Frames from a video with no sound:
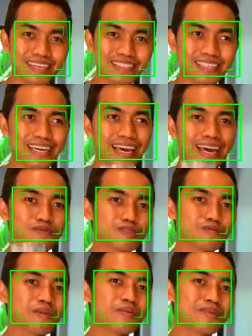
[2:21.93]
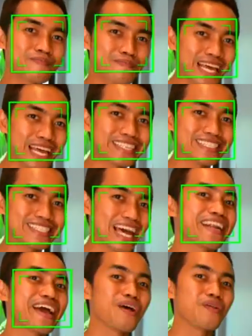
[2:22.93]
It helps me replace
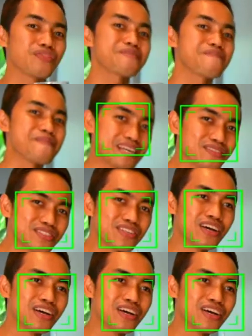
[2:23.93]
unhealthy meals,